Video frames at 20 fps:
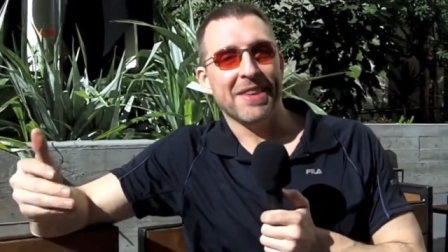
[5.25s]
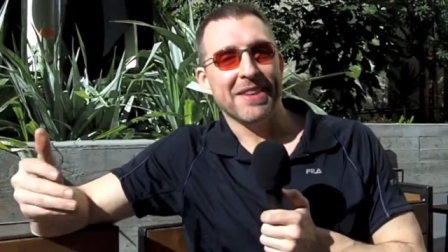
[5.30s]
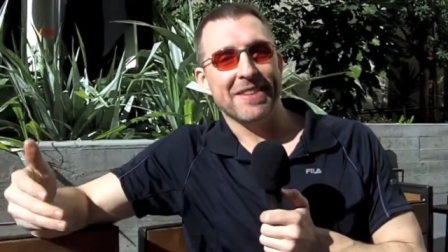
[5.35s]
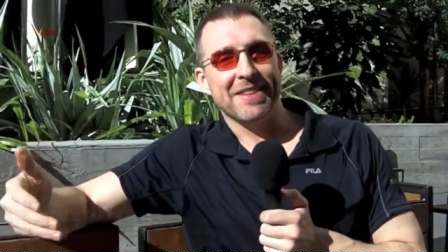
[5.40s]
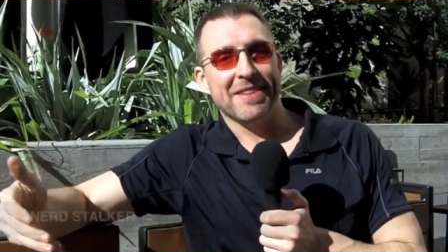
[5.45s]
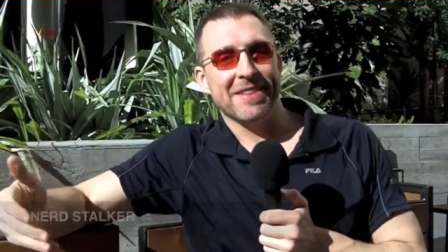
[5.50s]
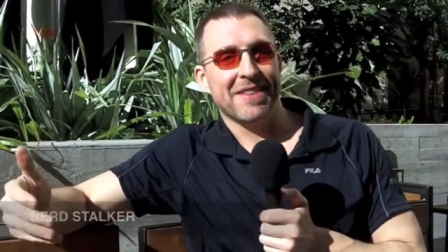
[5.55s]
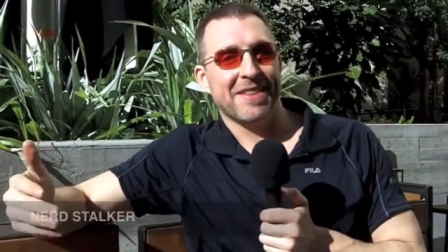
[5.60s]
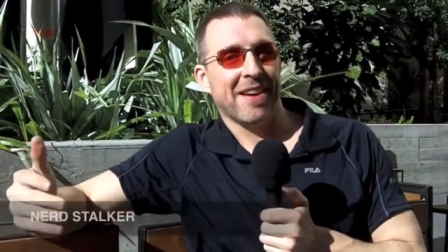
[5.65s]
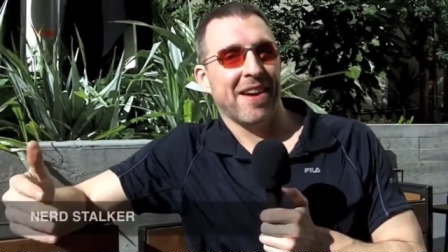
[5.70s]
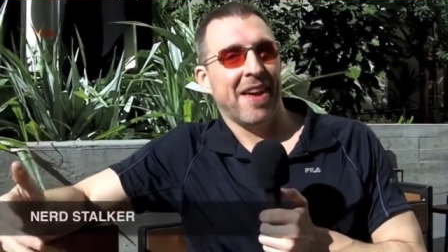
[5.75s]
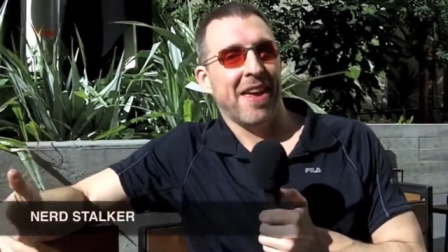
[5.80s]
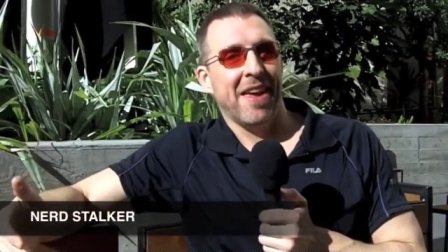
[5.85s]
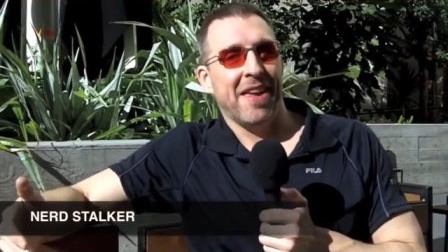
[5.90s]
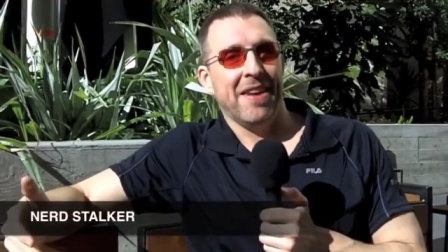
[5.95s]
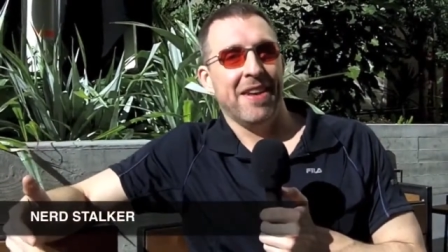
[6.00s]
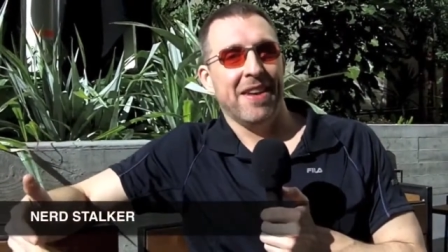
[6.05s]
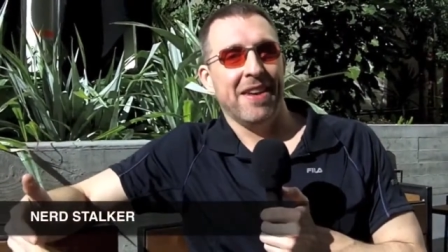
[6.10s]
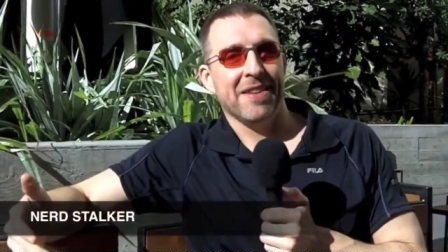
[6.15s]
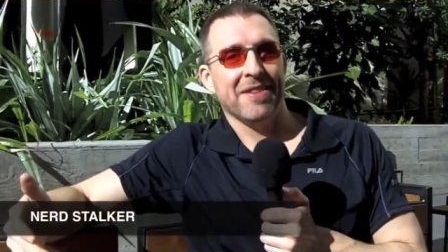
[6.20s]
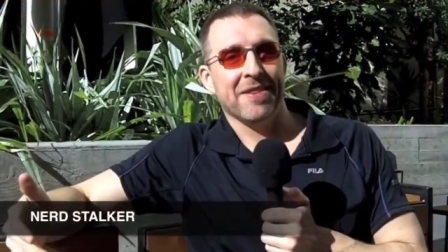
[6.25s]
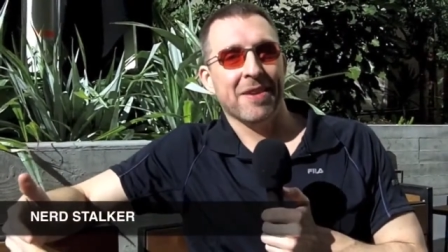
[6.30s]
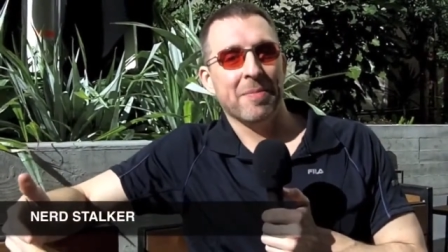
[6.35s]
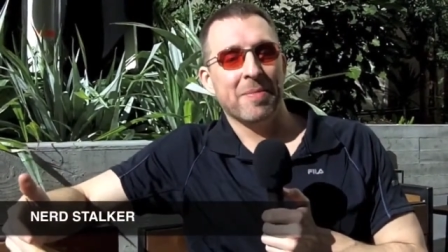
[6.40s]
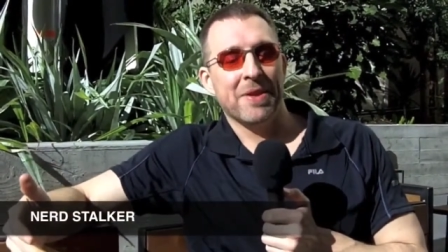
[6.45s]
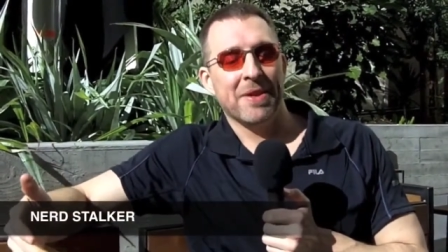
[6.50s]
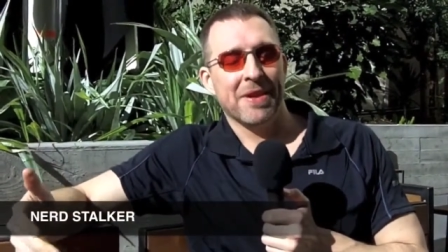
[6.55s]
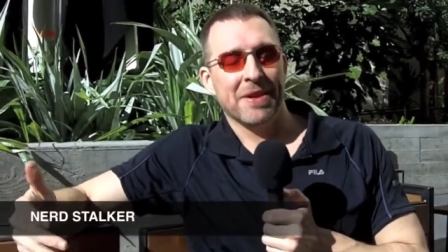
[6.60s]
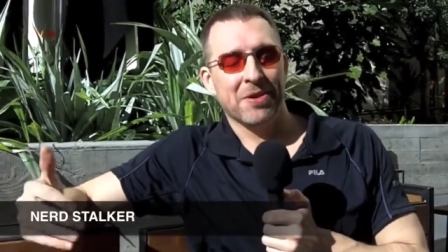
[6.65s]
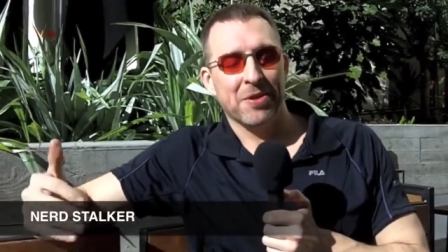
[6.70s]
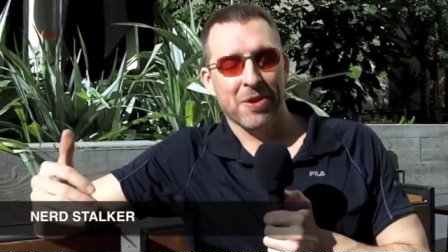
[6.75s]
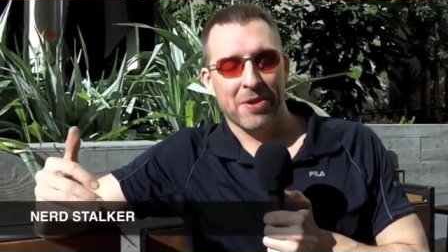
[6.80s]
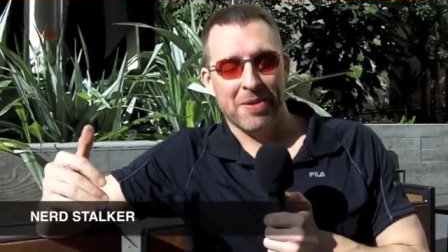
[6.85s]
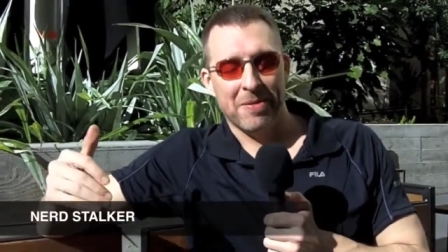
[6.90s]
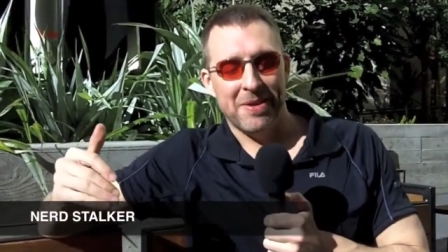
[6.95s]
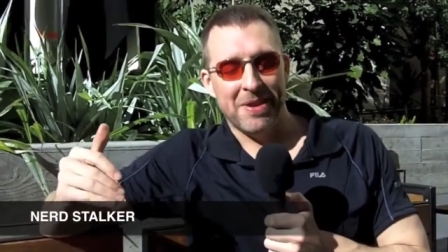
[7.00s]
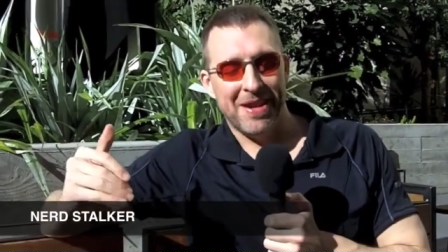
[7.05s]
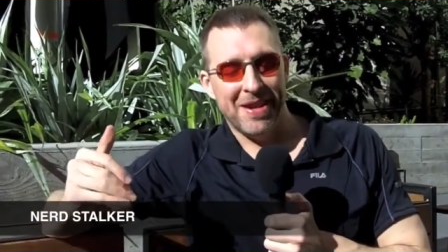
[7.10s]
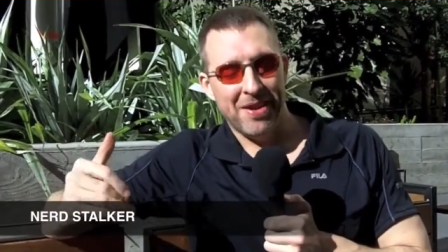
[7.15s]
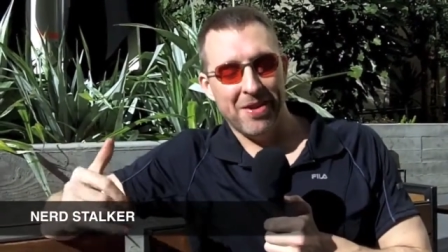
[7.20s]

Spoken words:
This diet is something that took